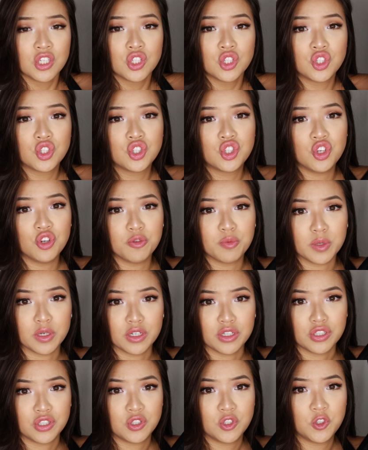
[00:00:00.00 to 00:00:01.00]

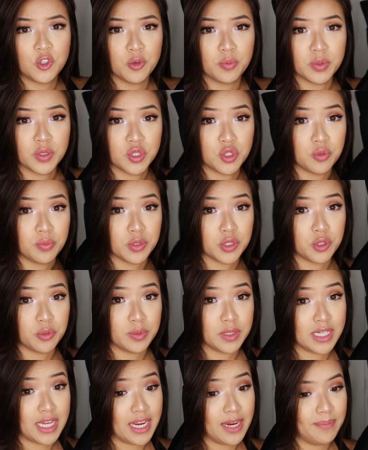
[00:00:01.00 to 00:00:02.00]
super, super, super,
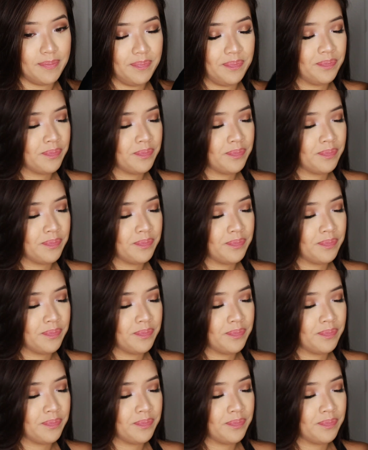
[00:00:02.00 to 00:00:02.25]
super tight.